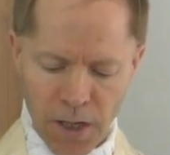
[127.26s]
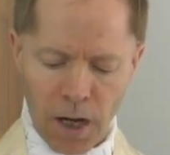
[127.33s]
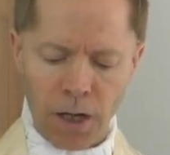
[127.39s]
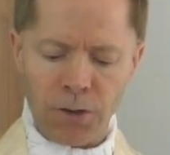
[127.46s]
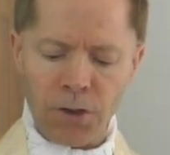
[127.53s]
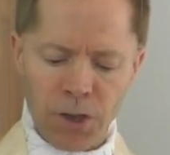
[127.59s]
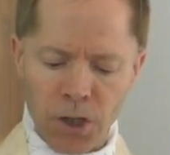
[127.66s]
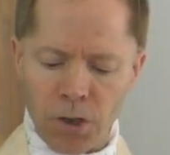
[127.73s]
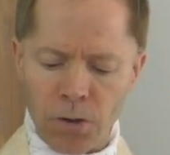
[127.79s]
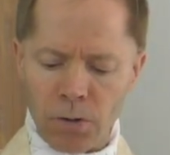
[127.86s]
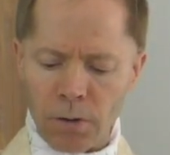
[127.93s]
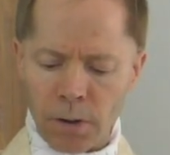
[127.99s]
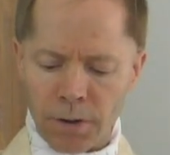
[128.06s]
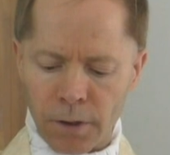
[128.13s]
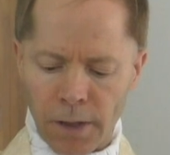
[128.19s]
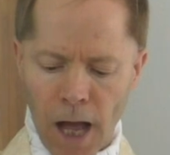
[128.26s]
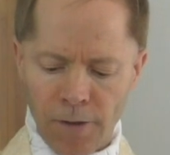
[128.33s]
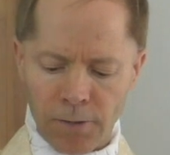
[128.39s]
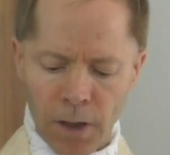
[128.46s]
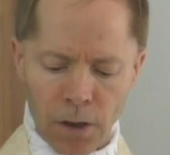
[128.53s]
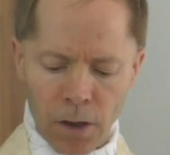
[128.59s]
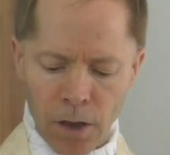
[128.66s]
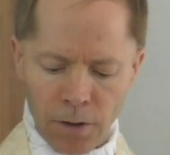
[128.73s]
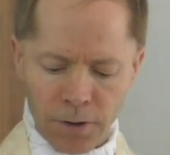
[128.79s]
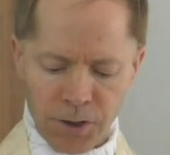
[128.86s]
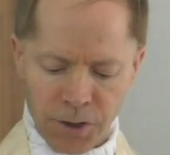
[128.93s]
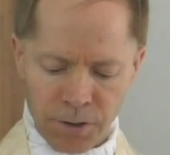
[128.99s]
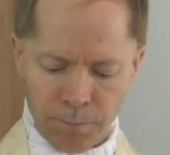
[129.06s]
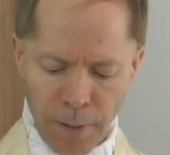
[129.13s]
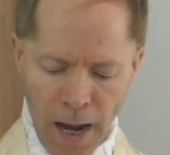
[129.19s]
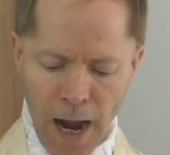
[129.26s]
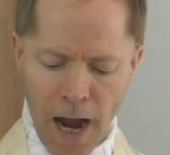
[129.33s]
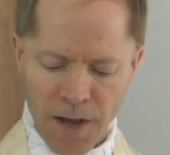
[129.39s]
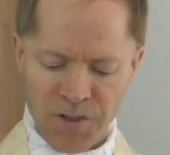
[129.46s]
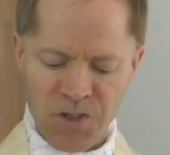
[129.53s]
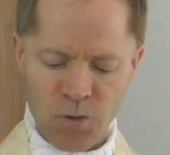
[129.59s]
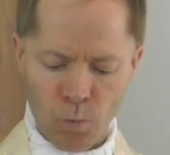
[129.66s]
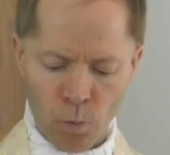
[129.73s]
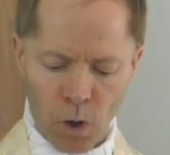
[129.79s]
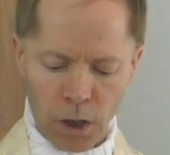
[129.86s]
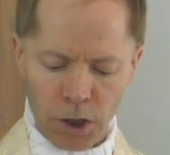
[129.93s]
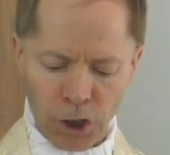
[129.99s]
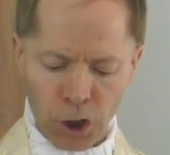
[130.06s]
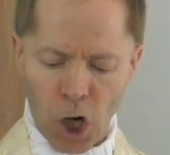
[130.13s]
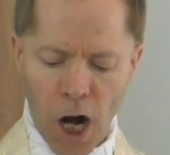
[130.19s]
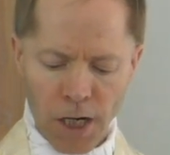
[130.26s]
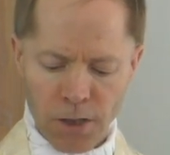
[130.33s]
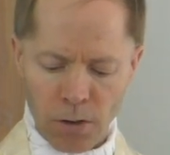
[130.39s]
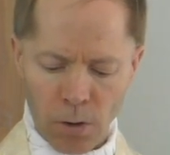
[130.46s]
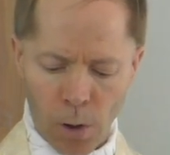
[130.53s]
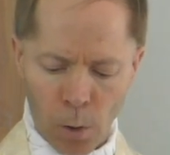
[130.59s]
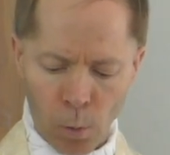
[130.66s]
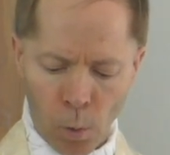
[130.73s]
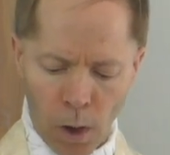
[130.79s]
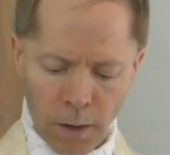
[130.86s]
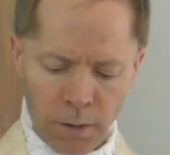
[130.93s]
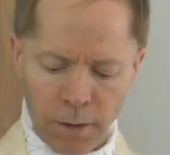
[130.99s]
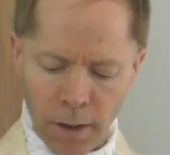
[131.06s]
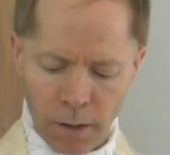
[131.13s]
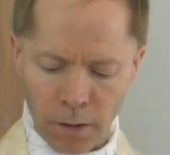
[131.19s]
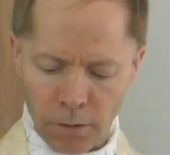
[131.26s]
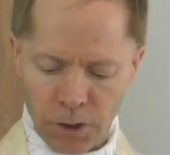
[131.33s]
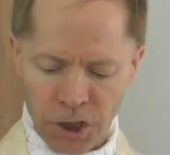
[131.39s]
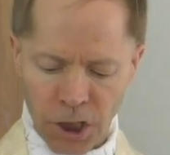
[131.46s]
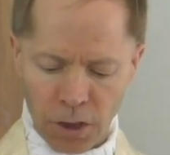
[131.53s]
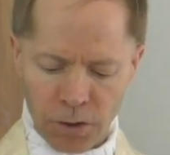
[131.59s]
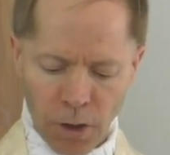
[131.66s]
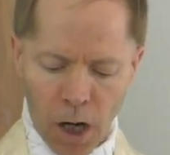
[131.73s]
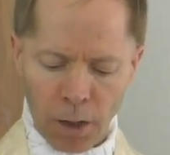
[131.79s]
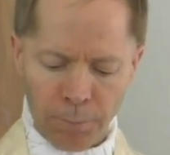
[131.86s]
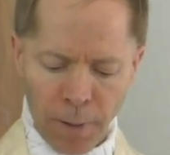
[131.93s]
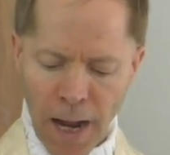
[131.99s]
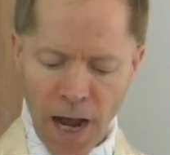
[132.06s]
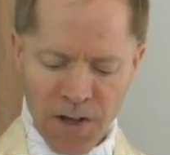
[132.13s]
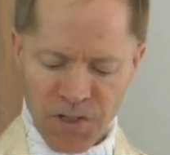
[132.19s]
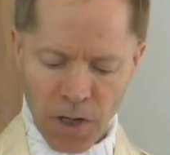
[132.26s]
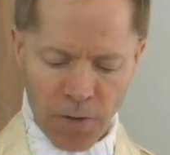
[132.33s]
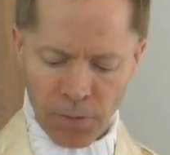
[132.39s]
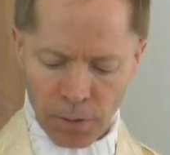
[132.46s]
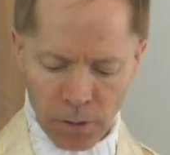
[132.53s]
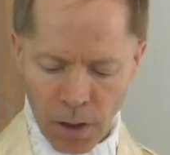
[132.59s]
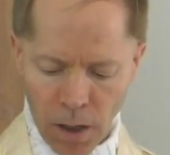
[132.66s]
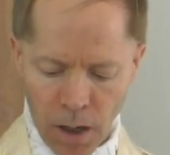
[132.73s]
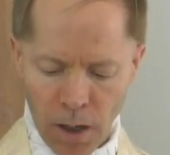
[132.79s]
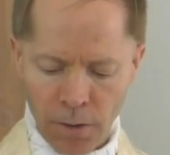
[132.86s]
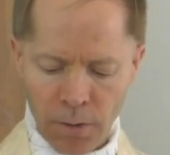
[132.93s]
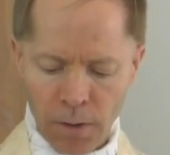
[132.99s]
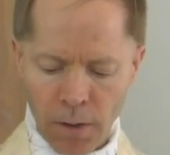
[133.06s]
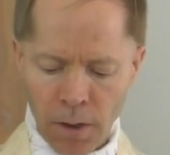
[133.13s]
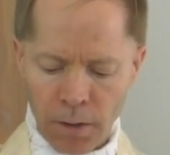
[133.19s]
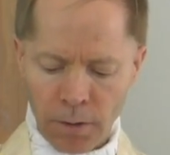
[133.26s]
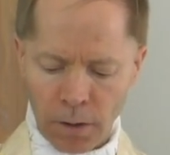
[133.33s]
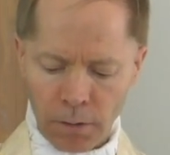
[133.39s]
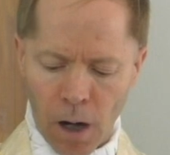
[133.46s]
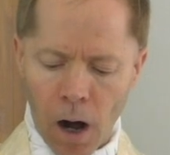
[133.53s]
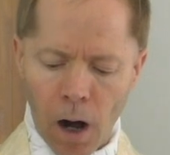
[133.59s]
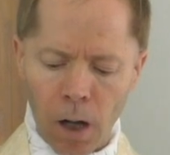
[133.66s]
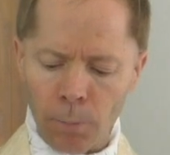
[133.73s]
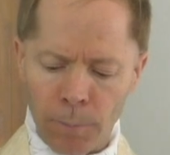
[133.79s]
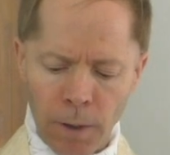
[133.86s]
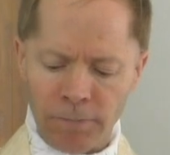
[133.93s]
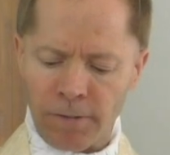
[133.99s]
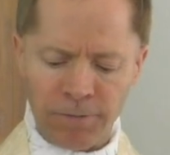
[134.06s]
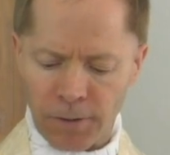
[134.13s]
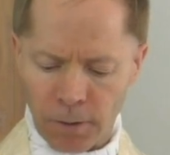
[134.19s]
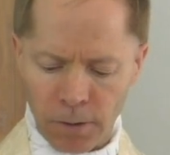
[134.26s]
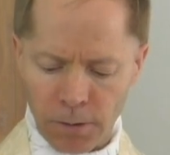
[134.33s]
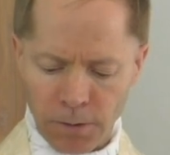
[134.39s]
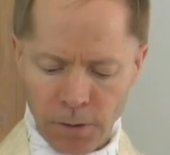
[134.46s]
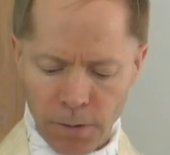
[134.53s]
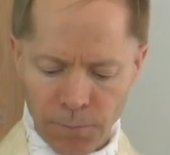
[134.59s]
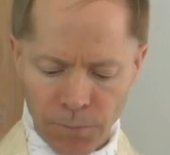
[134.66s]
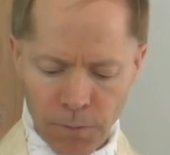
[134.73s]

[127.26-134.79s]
unto you, till heaven and earth pass, one jot or one tittle shall not pass of the law, till all be fulfilled.